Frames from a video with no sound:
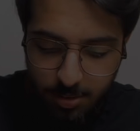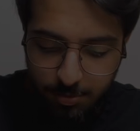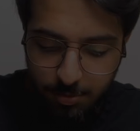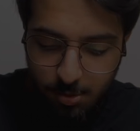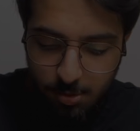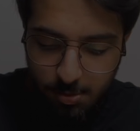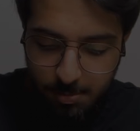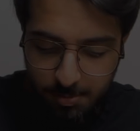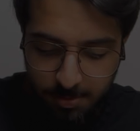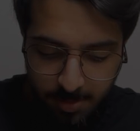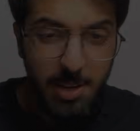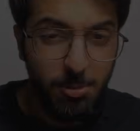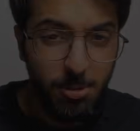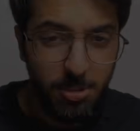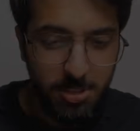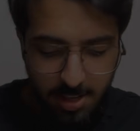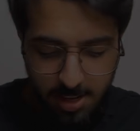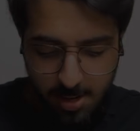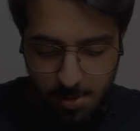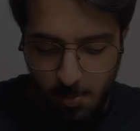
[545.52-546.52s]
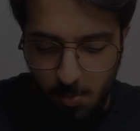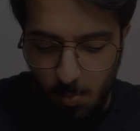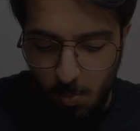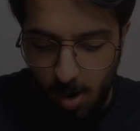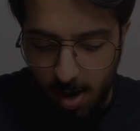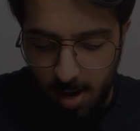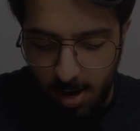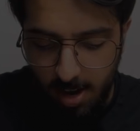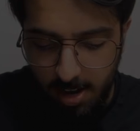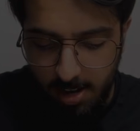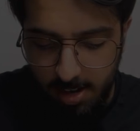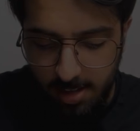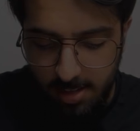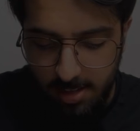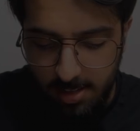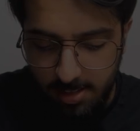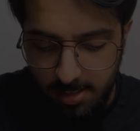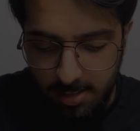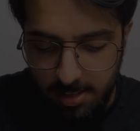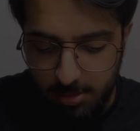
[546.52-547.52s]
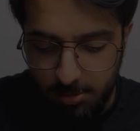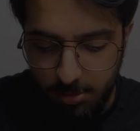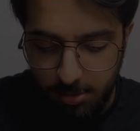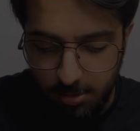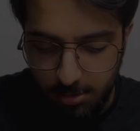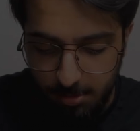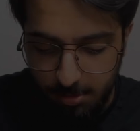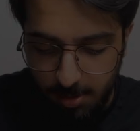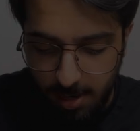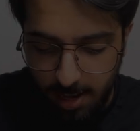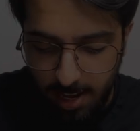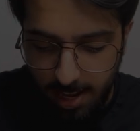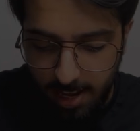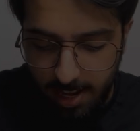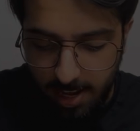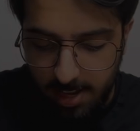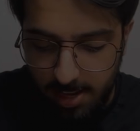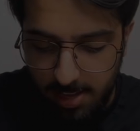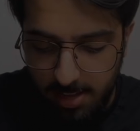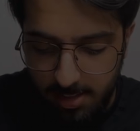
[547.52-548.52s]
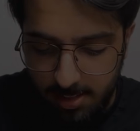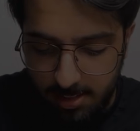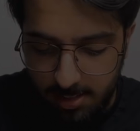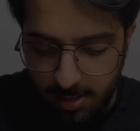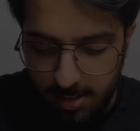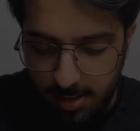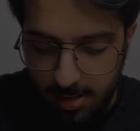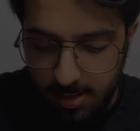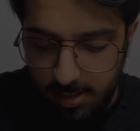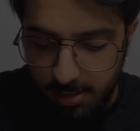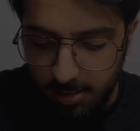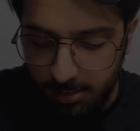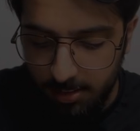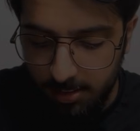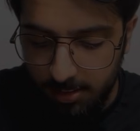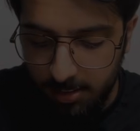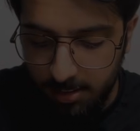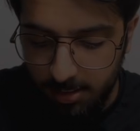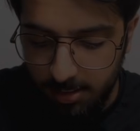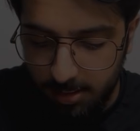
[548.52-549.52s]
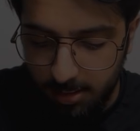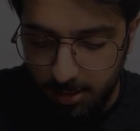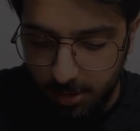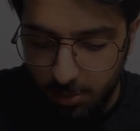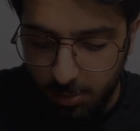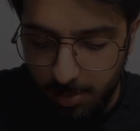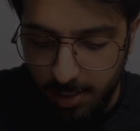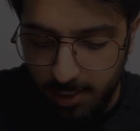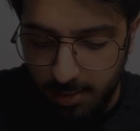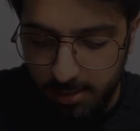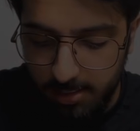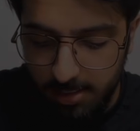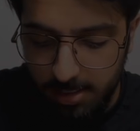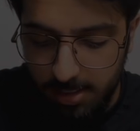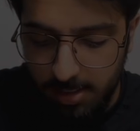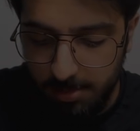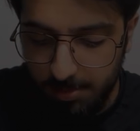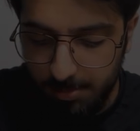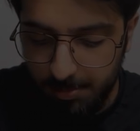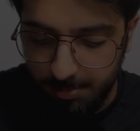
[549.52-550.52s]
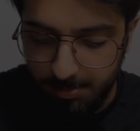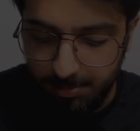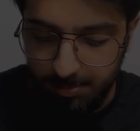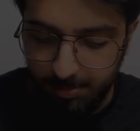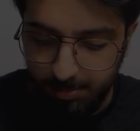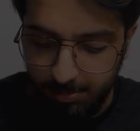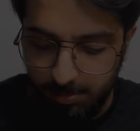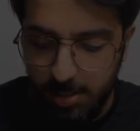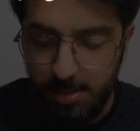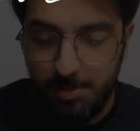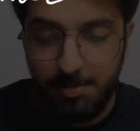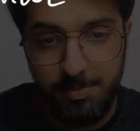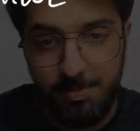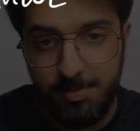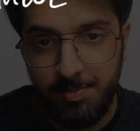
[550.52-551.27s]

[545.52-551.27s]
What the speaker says: form. It will say y is equal to a sine omega t, right?